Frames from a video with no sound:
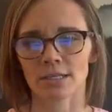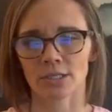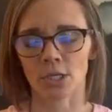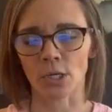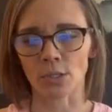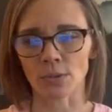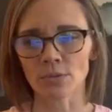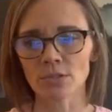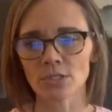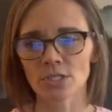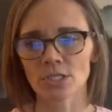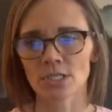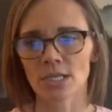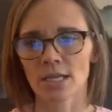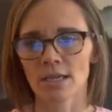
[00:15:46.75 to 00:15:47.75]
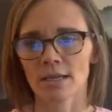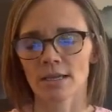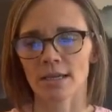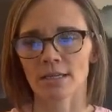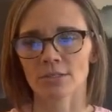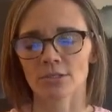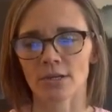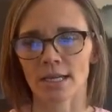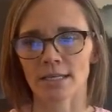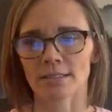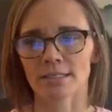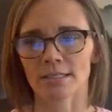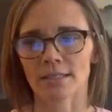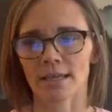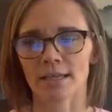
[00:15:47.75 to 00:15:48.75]
a coach and trying
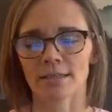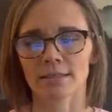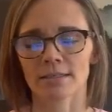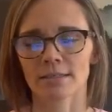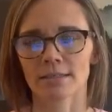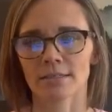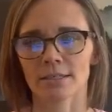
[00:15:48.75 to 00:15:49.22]
to like,